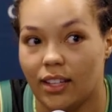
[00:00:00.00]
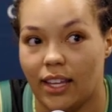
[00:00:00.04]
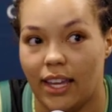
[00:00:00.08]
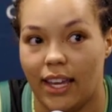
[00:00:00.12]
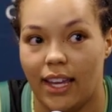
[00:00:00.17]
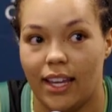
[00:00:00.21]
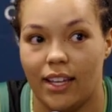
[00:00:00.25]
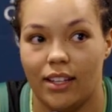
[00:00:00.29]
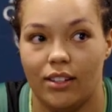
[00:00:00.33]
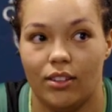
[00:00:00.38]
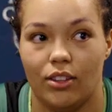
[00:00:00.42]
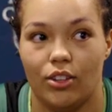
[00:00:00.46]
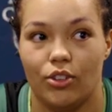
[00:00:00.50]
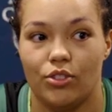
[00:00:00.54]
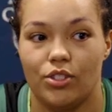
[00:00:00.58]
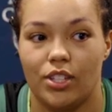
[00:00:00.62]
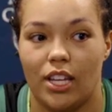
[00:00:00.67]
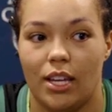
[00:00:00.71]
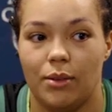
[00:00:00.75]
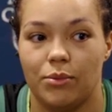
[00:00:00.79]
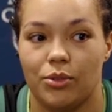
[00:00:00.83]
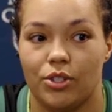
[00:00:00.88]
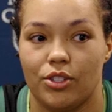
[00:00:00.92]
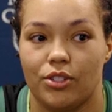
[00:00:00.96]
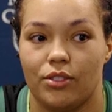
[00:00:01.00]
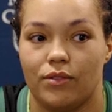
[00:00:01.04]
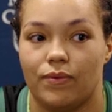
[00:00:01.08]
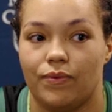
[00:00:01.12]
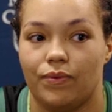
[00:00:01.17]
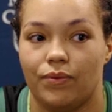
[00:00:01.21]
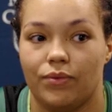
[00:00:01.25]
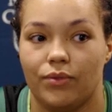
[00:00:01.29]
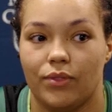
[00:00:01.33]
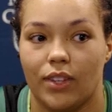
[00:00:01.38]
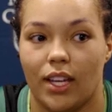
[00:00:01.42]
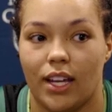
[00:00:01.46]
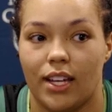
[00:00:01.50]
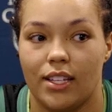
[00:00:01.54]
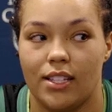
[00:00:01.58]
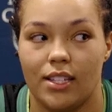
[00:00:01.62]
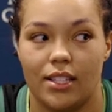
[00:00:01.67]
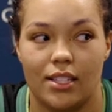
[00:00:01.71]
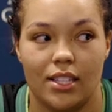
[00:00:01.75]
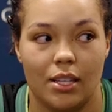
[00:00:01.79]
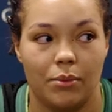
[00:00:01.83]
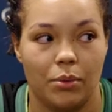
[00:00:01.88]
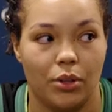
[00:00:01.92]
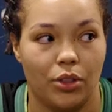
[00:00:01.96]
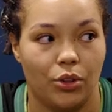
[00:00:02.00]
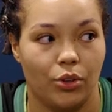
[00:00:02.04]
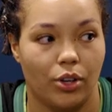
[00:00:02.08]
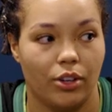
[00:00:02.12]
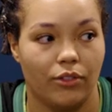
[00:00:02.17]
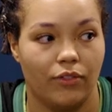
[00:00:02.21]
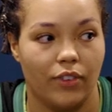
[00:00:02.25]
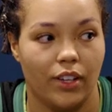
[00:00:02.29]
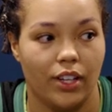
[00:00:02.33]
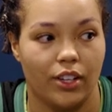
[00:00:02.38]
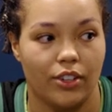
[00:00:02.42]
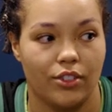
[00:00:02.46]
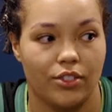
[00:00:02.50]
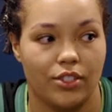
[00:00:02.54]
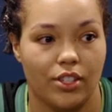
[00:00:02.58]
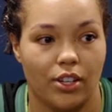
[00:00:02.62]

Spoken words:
And those games are, like I said, slipping through our fingers.